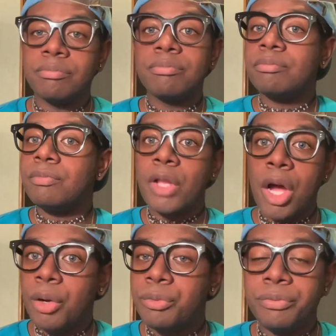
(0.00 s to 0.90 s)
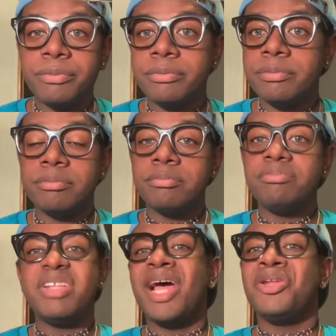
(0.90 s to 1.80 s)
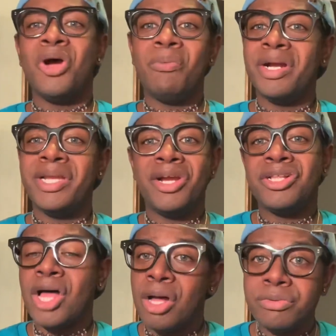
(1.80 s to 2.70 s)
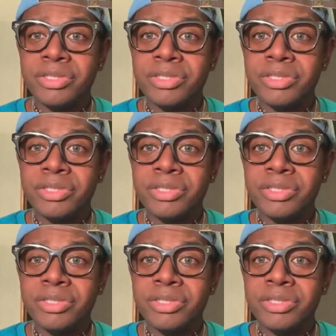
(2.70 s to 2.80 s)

No. Not nowhere near close.